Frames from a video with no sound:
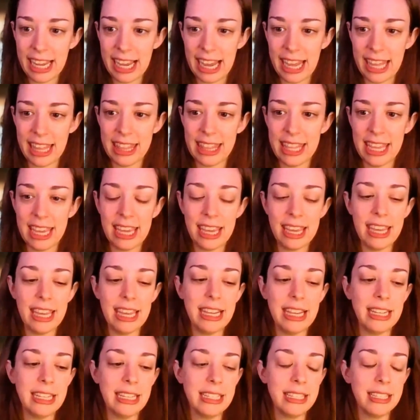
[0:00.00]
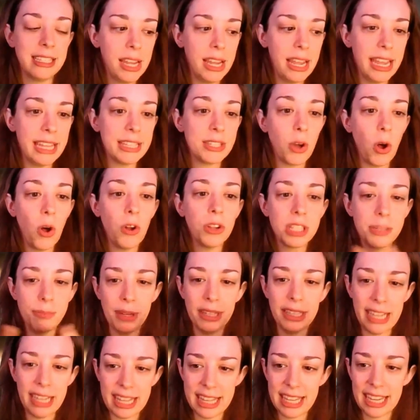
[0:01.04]
I think is
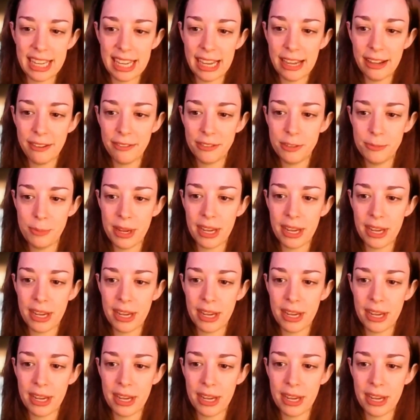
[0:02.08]
ultimately the gift,